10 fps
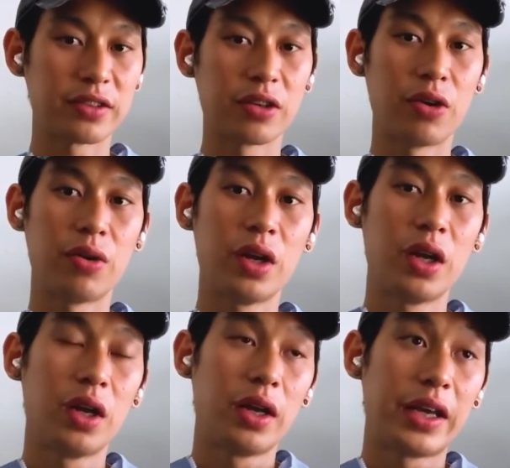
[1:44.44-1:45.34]
And so
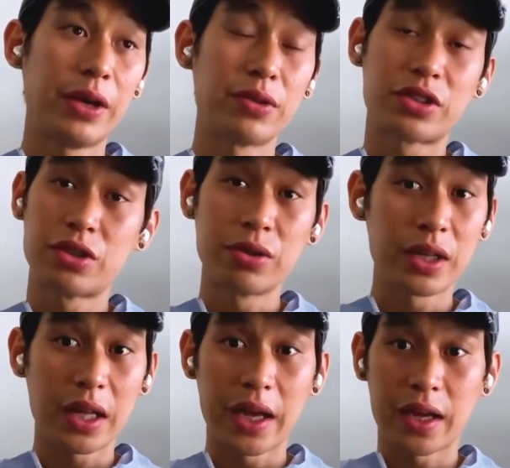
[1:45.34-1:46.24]
he was
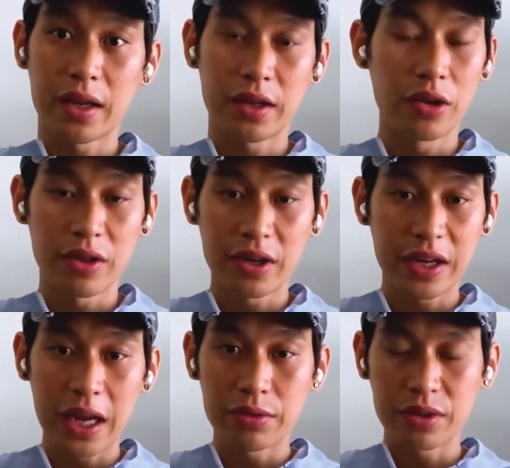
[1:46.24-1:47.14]
shooting like, there
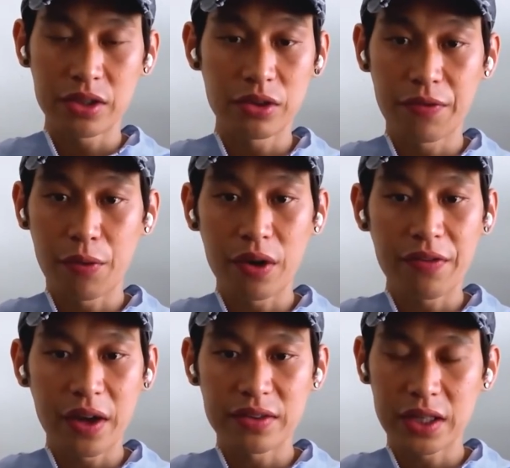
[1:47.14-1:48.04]
are games where he shoot
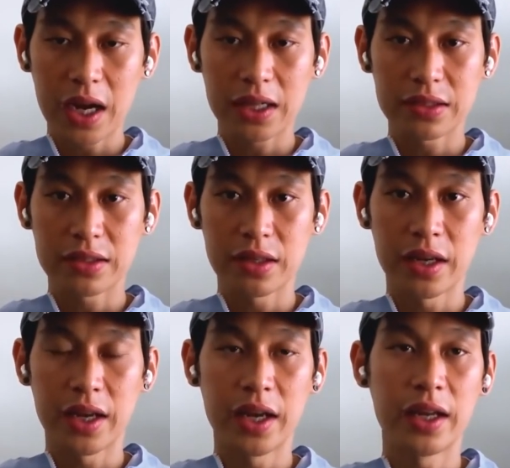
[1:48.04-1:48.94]
45 shots,
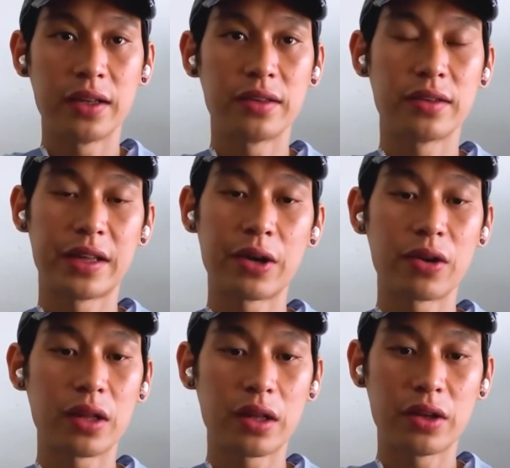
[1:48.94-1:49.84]
and there
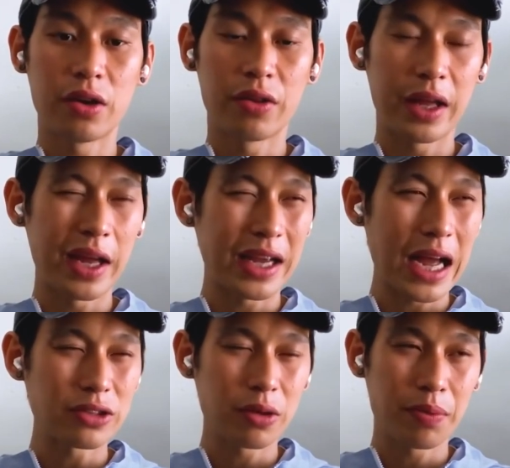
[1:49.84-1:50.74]
were, it
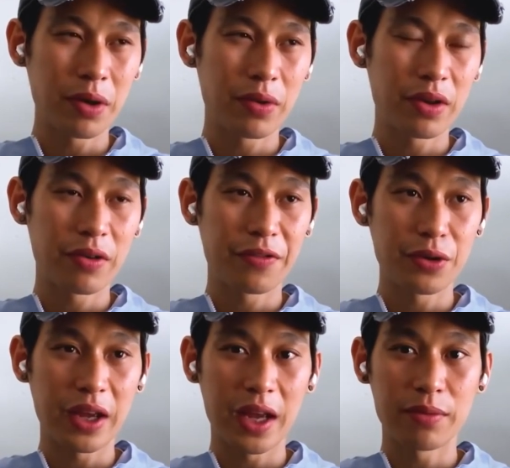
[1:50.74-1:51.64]
got to a point where there were a
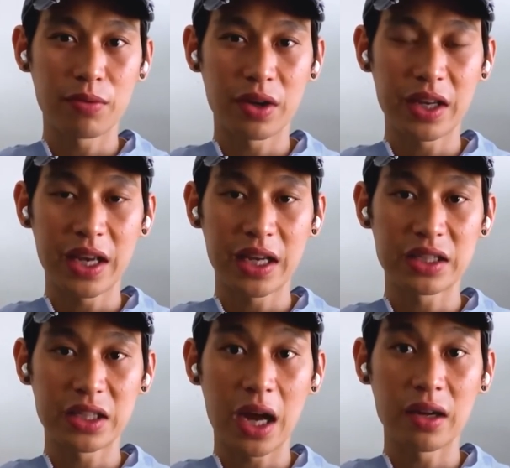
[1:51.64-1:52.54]
few games where he had
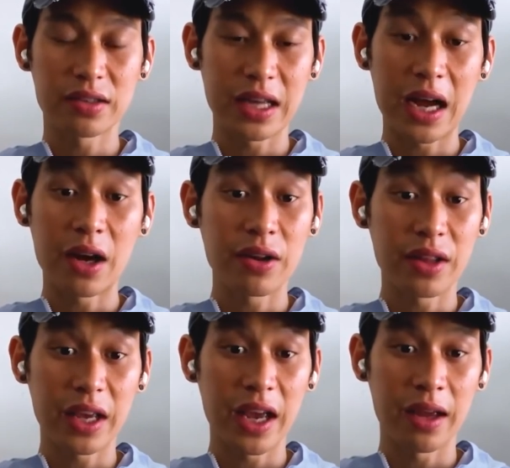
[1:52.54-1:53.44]
shot us out of
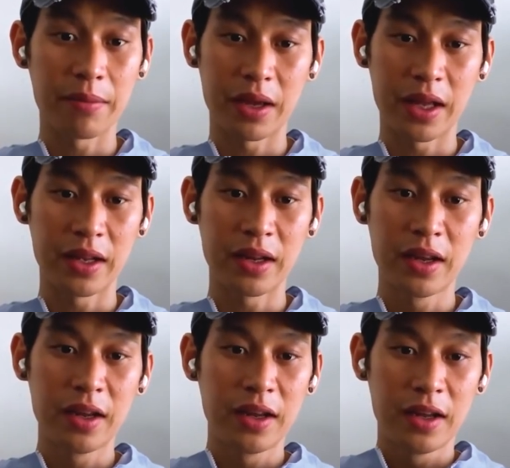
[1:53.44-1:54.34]
the game.
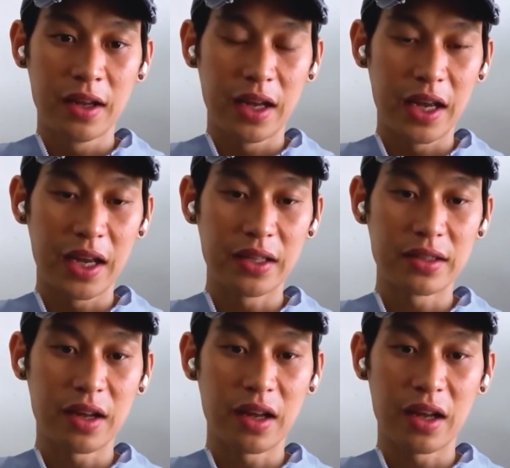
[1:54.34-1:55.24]
And
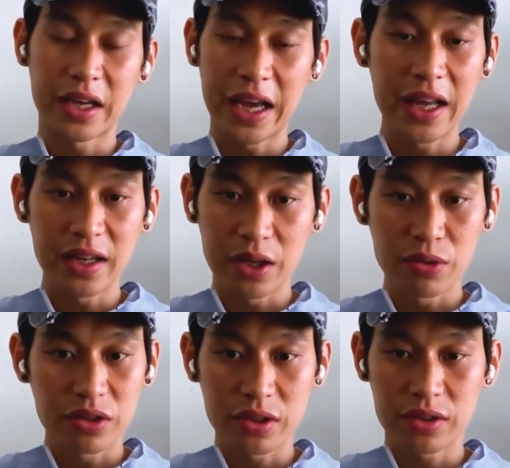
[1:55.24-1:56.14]
again, it
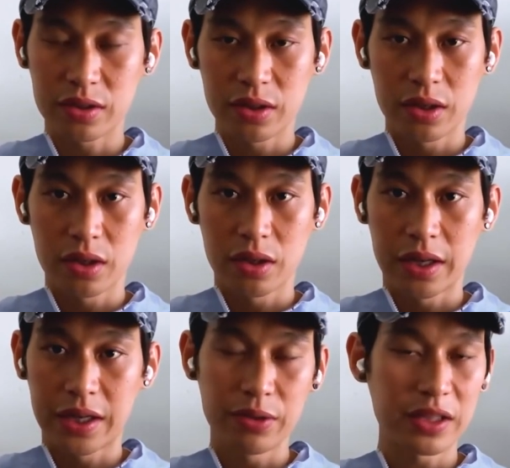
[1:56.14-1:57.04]
was just,
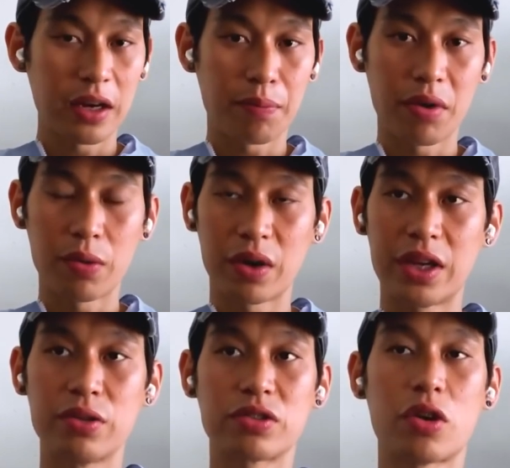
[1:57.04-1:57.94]
he was at a point where
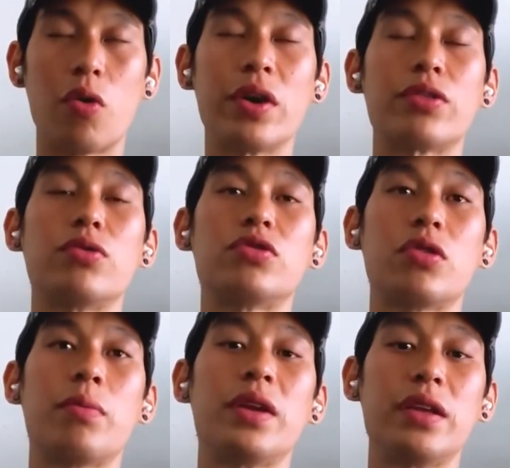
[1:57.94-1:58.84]
he was going through
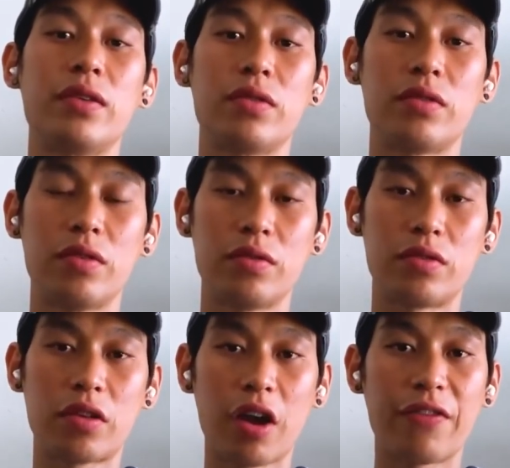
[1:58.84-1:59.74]
so many
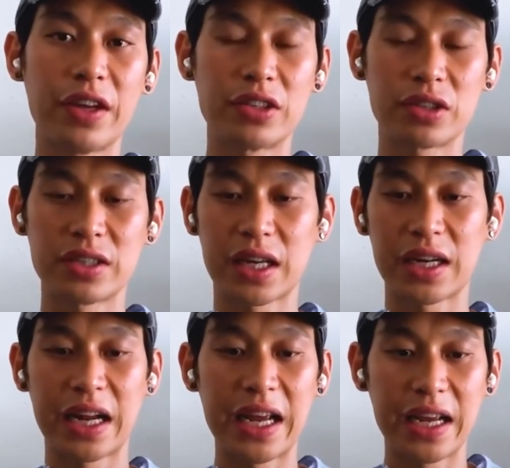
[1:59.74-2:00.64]
tough injuries at
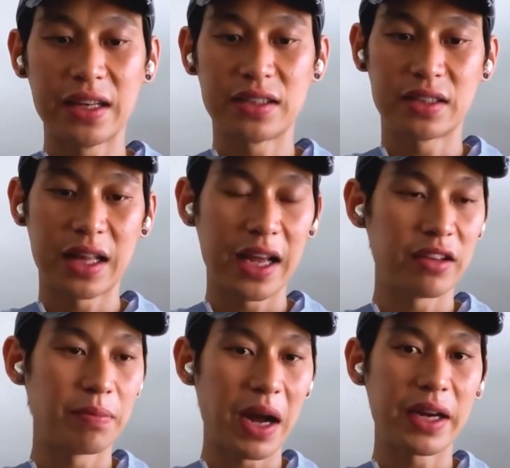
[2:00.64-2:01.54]
an age that
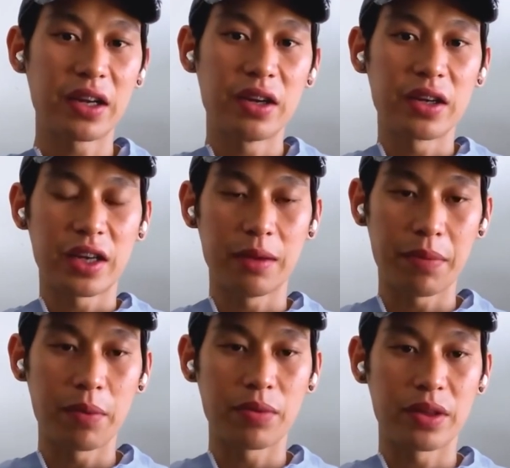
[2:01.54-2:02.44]
his body couldn't
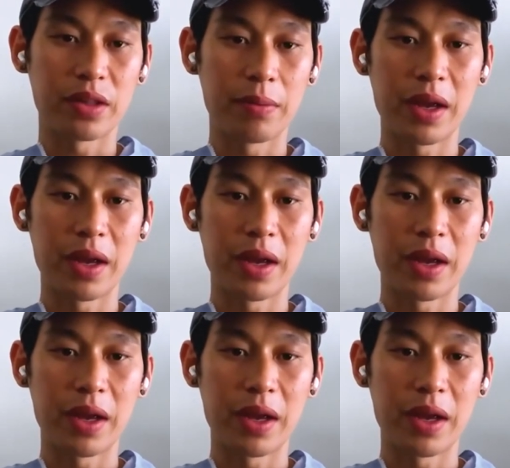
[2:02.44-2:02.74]
keep up with the